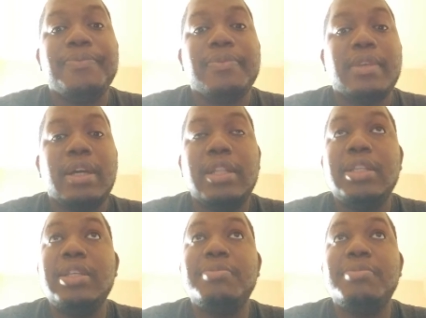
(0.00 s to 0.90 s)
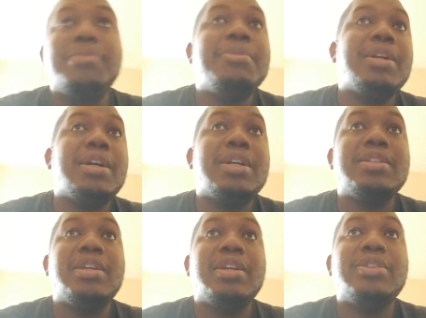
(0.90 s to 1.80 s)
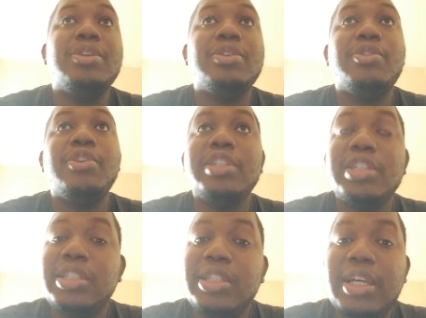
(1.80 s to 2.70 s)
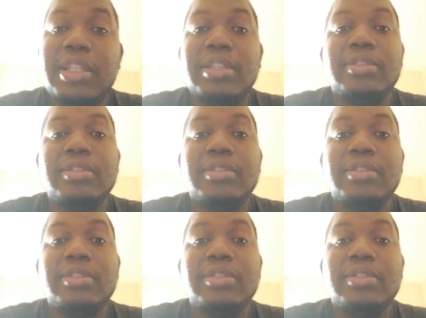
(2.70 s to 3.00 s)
and these beat makers they're not registered